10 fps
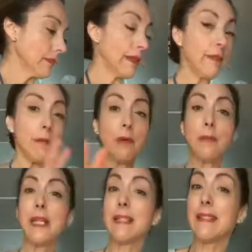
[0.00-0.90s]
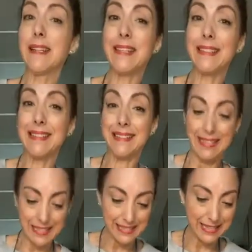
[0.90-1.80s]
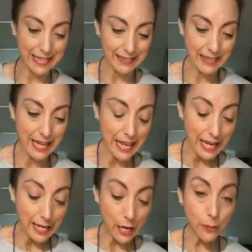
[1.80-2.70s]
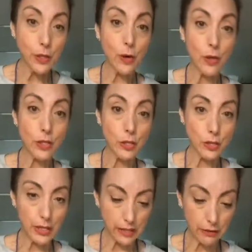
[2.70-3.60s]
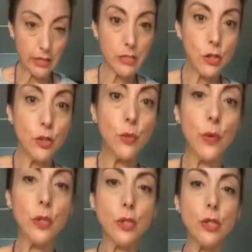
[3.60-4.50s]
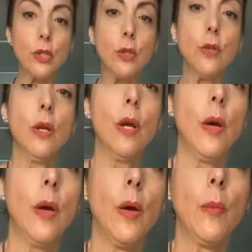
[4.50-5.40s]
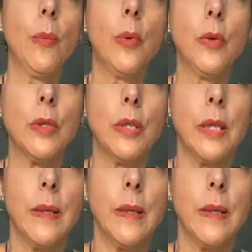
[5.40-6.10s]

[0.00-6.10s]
Thermomix is done. Now we're going to knead. Okay, so you want to put